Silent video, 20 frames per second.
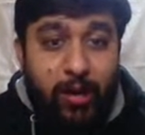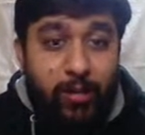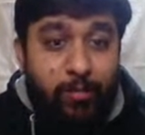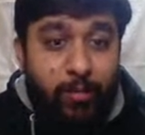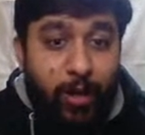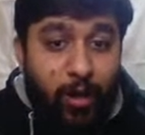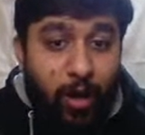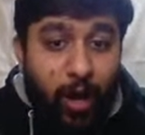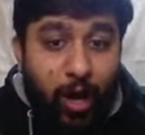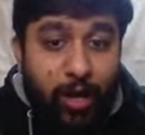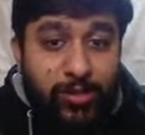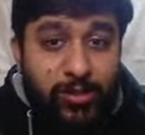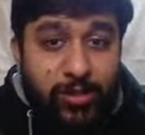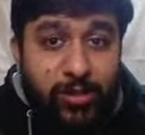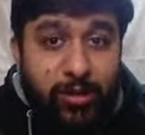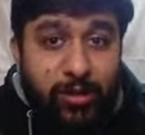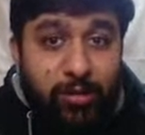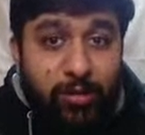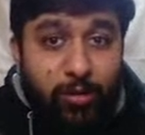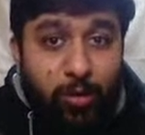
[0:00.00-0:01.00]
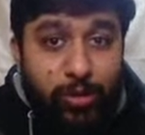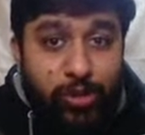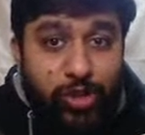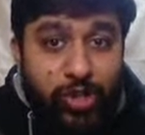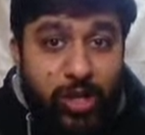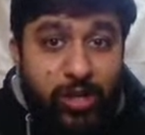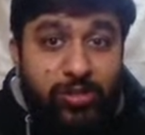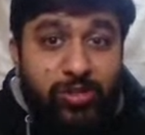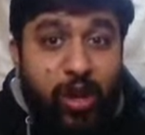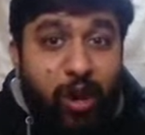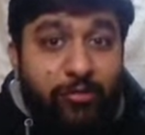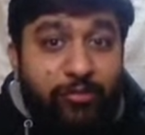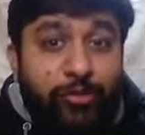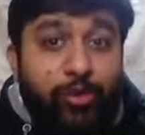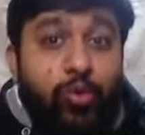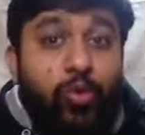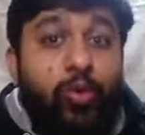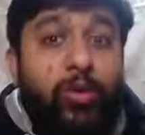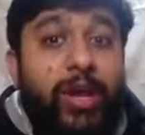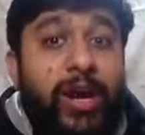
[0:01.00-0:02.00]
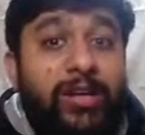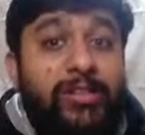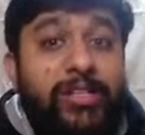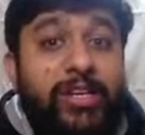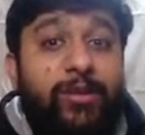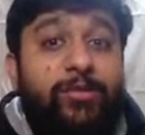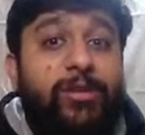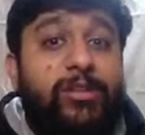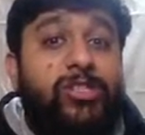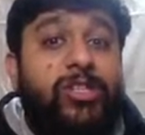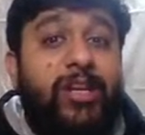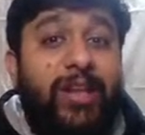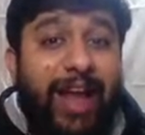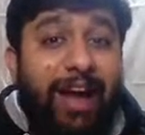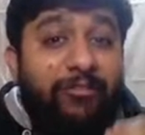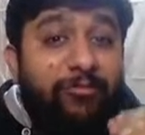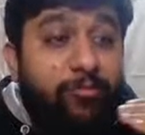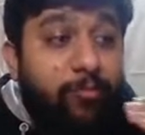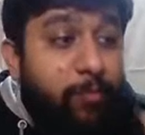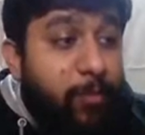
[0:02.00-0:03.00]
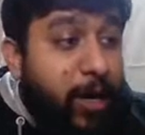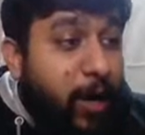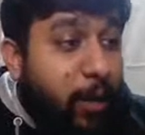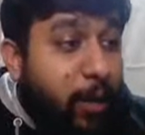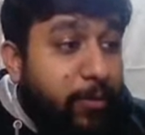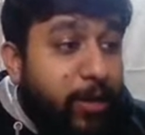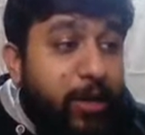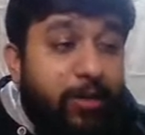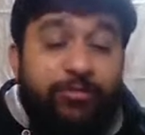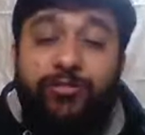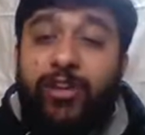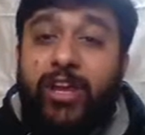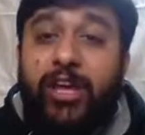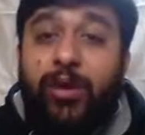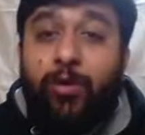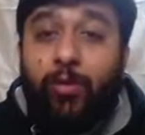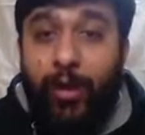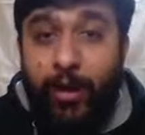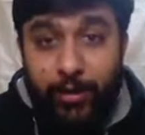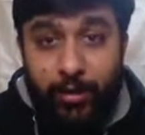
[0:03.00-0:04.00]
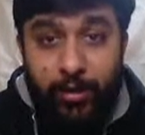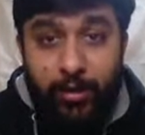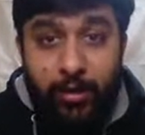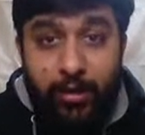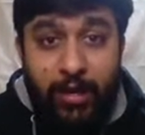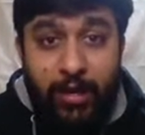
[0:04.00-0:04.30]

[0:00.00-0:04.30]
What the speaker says: Because questions of Euler's equation are becoming frequent.